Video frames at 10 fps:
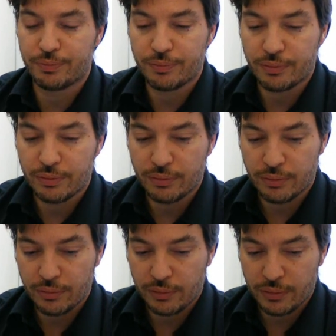
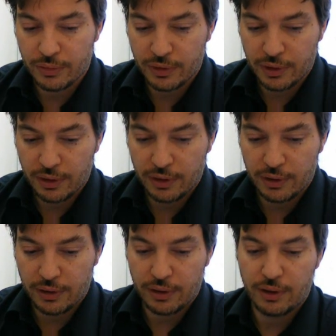
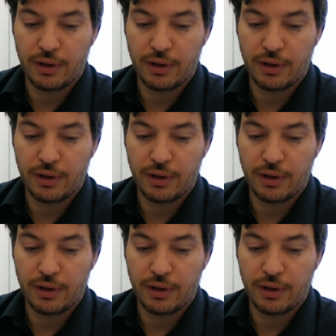(no one is talking)